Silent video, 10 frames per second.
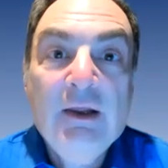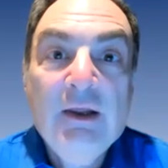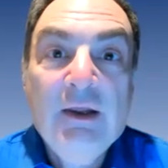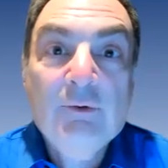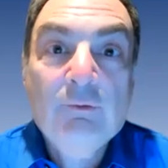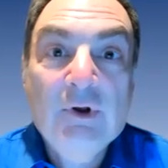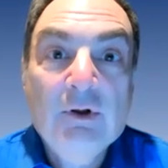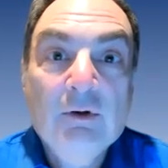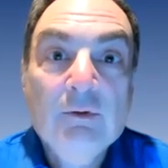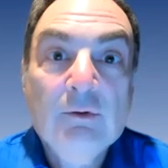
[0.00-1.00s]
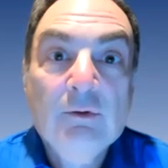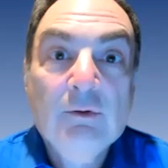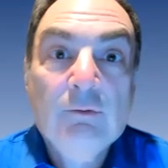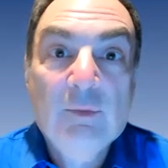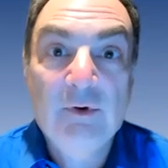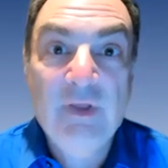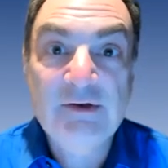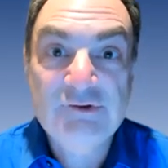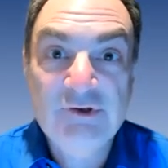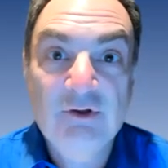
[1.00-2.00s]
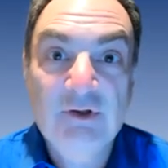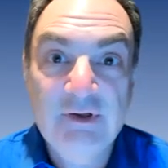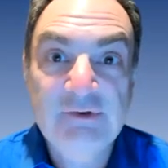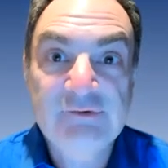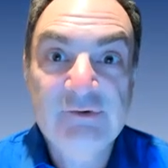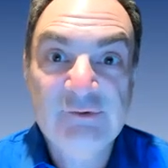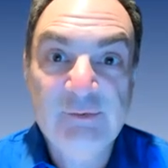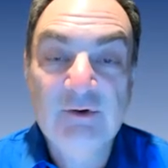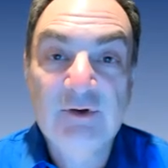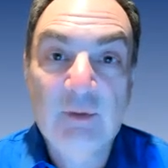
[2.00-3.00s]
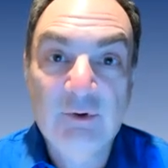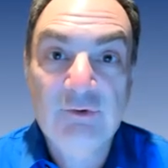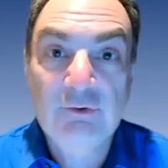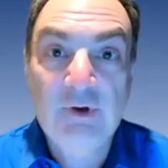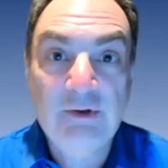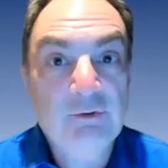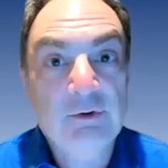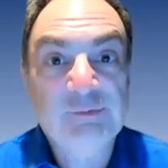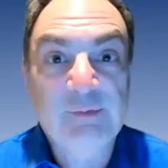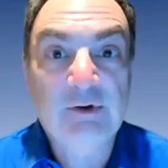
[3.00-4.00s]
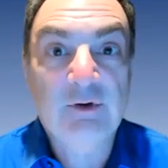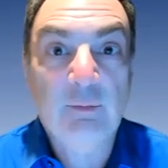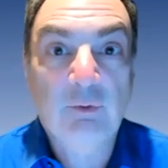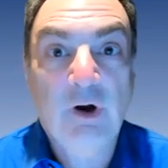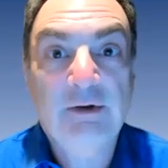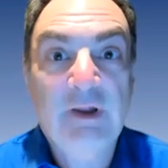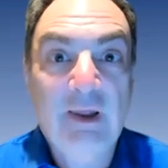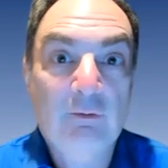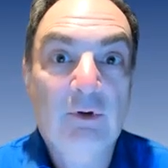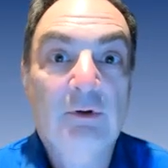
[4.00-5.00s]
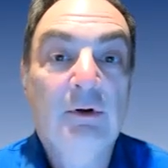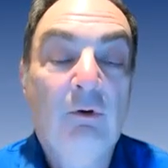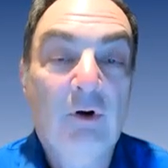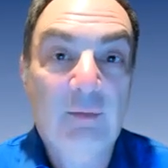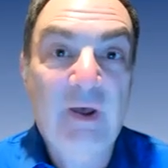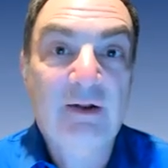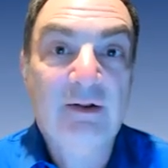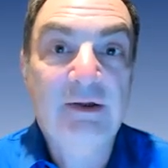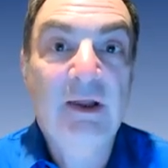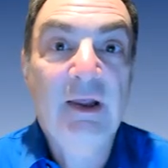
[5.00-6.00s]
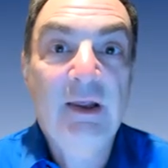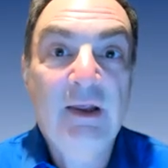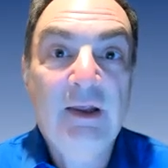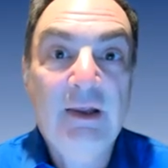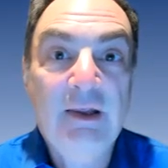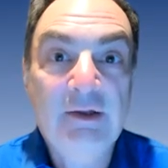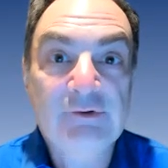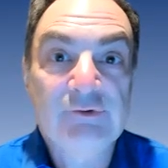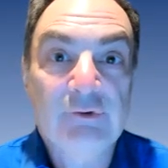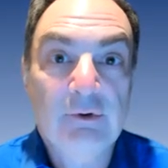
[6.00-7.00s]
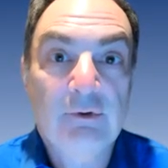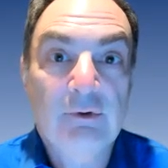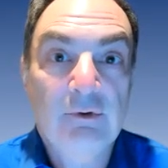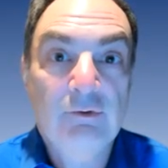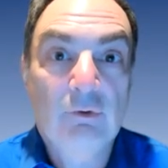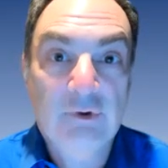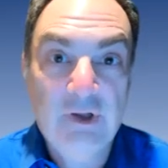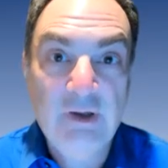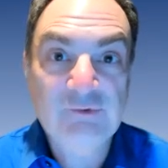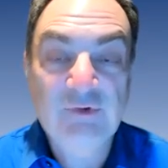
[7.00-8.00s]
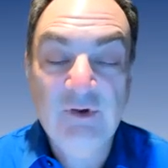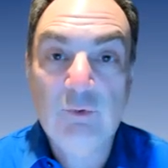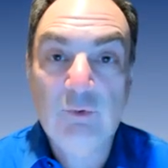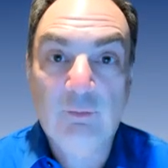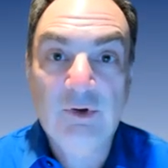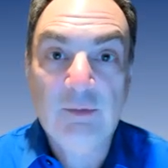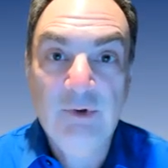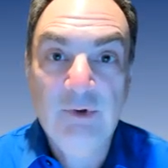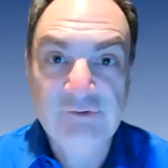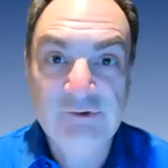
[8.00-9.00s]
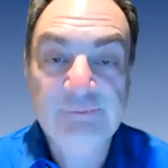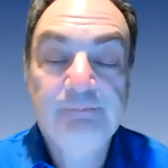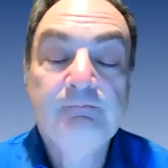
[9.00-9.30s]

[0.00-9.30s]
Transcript: it will remember that Jill is speaker number 2 and you are speaker number 1, and will automatically insert your names in the appropriate places.